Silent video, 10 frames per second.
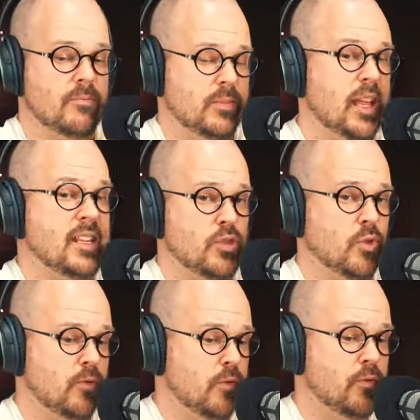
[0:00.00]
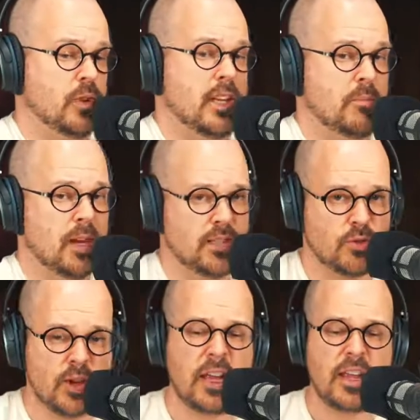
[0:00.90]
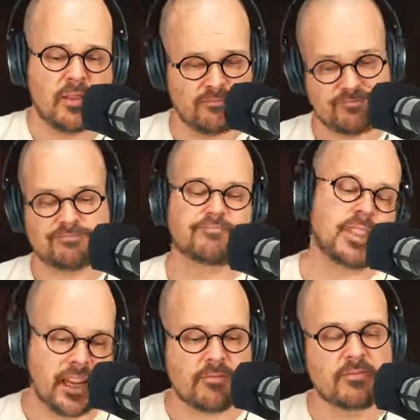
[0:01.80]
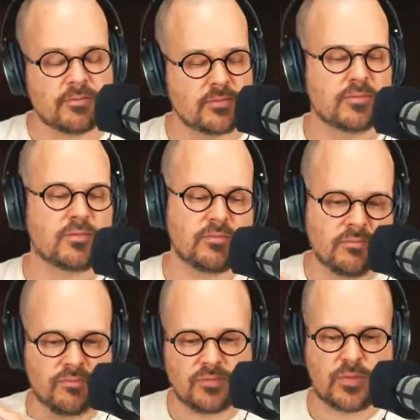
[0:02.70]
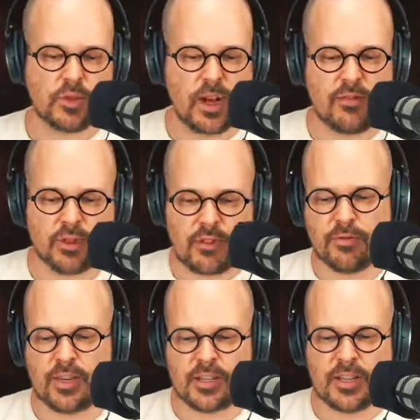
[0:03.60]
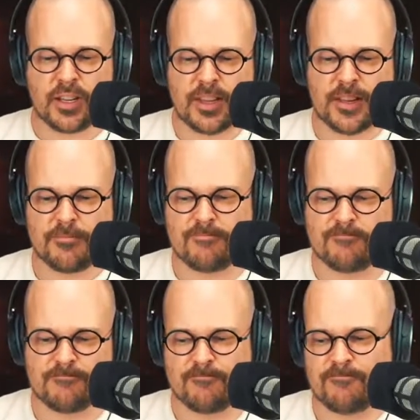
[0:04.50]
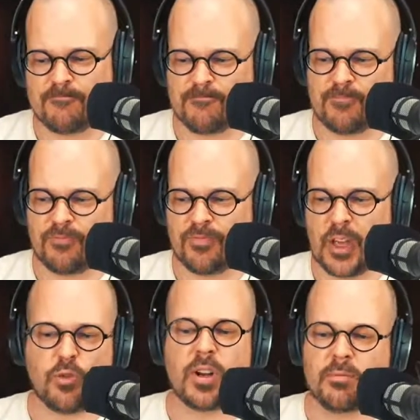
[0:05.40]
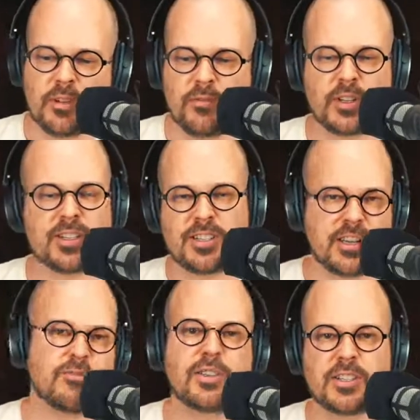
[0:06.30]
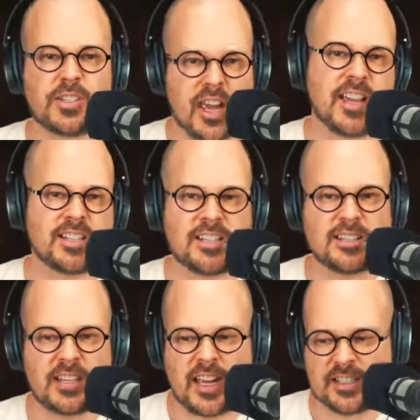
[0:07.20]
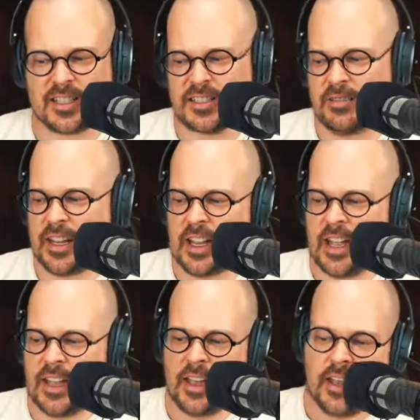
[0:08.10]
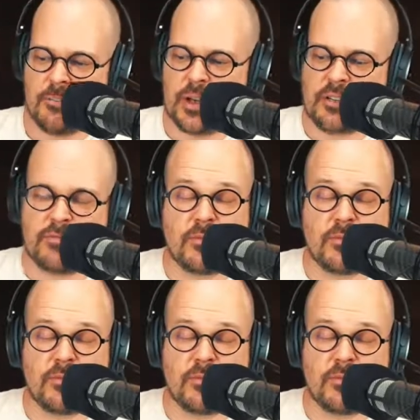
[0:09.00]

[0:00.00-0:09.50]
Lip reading: that is good for that part. So yeah, you have different equipment for different tasks, right? But